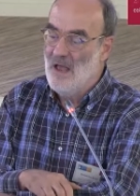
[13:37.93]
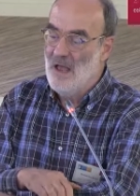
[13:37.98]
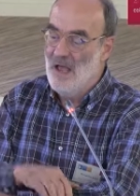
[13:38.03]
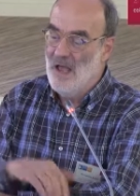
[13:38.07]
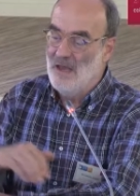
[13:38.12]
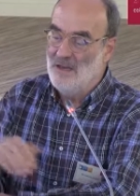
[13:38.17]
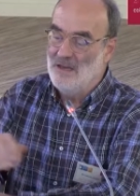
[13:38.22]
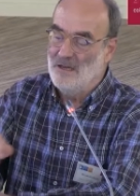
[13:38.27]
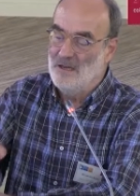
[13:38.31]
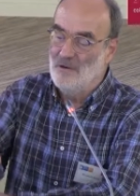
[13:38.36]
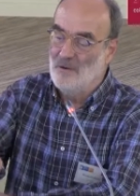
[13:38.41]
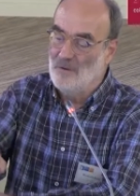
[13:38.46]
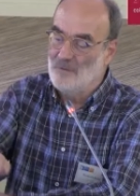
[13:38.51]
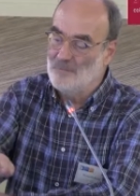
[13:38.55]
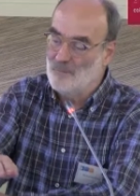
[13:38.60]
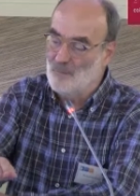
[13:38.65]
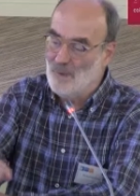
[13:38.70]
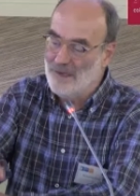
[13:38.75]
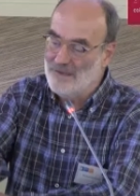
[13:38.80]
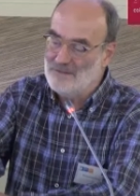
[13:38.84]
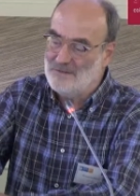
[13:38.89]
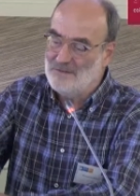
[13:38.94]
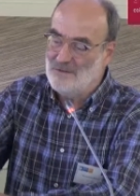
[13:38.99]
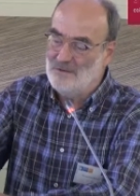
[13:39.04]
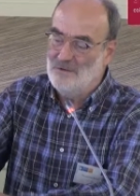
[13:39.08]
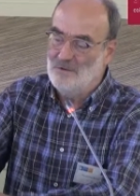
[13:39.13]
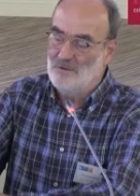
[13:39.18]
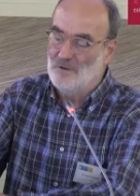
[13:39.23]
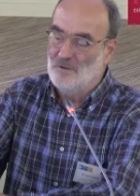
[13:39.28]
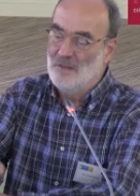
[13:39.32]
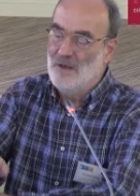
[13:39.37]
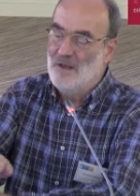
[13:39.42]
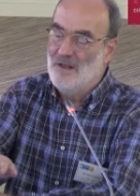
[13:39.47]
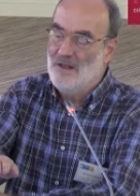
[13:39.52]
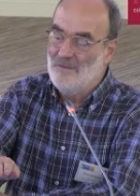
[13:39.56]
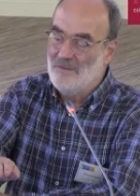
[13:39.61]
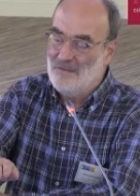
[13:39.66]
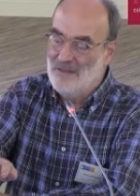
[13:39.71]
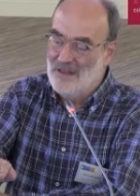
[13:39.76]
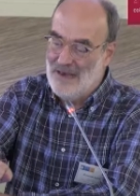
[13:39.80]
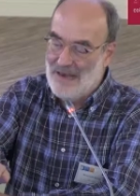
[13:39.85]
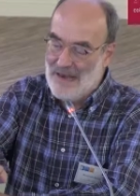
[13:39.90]
And in Northwestern Europe,
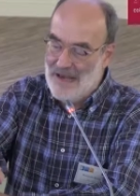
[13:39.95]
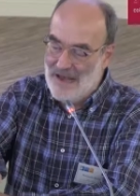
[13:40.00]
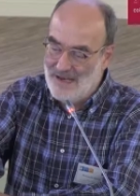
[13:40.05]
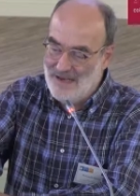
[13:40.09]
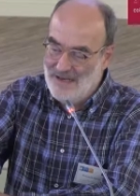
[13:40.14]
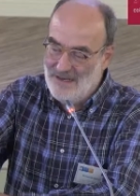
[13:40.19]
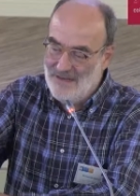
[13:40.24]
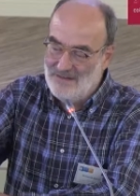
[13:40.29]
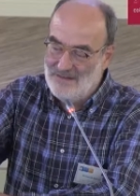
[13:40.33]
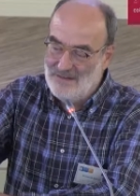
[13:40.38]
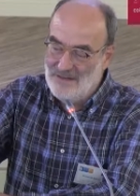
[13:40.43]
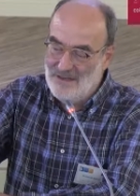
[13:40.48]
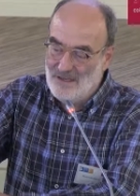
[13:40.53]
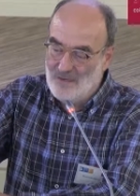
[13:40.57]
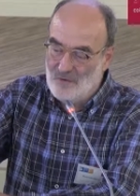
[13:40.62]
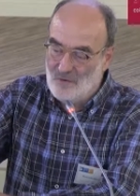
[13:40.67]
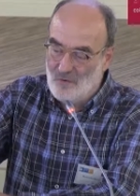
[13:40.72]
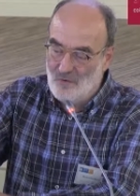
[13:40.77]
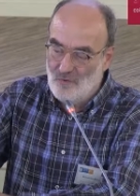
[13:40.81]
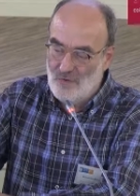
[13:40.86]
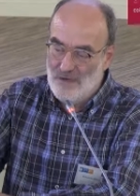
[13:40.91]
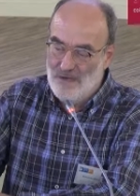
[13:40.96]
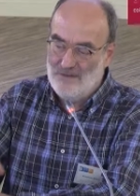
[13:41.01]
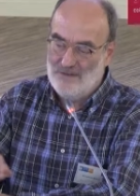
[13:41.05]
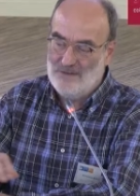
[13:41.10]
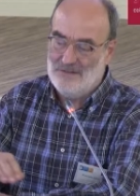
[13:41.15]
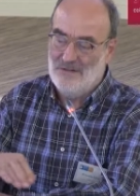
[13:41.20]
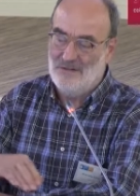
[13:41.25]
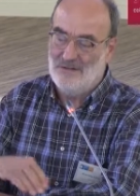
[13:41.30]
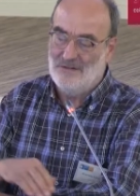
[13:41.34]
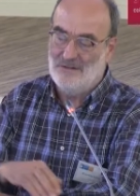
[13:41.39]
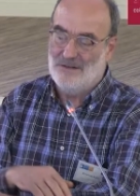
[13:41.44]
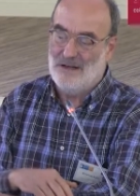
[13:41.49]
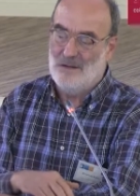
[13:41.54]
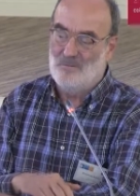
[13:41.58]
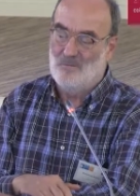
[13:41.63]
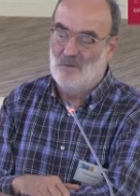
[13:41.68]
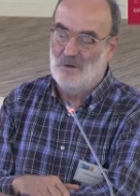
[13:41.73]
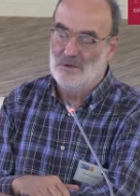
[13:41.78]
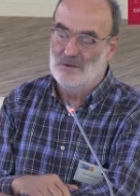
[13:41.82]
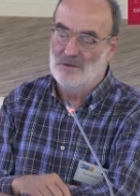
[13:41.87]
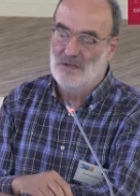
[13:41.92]
the line is increasing
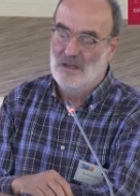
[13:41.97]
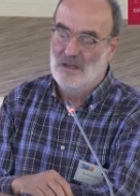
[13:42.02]
somewhat